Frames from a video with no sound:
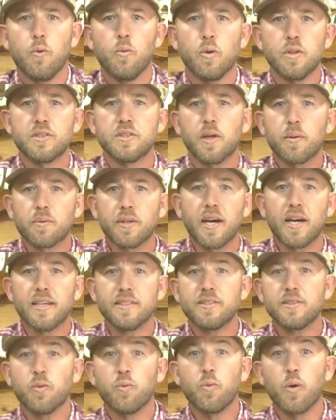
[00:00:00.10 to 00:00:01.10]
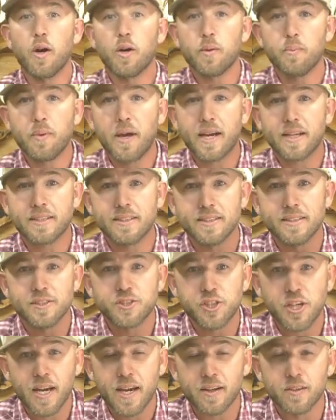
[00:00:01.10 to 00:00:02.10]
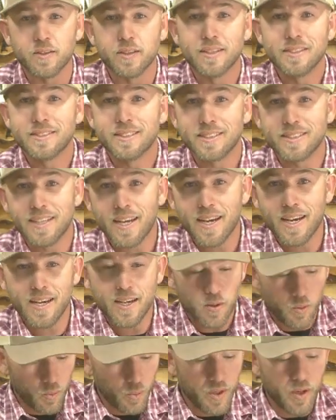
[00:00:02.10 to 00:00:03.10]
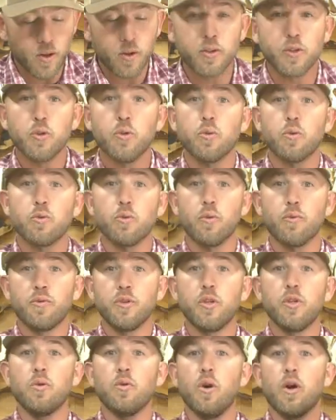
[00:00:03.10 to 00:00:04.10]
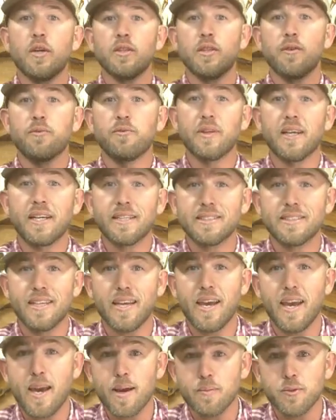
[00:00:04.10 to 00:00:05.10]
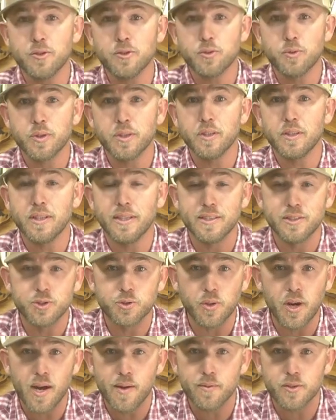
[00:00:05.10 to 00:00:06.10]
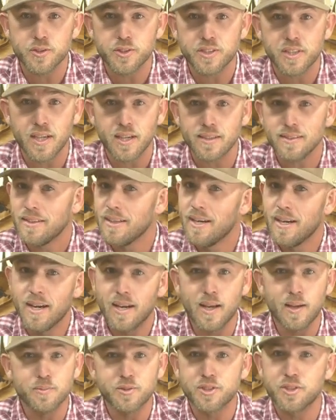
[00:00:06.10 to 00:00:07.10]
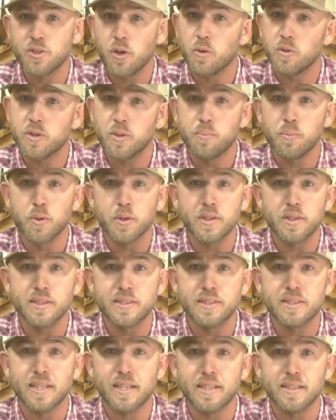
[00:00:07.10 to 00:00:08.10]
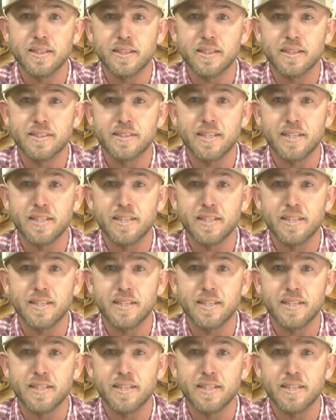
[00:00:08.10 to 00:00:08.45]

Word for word: What's up guys, welcome back to the channel. Today we are doing a review on the Flex Hammer Drill and Driver Set, and I'm stoked to put this thing to the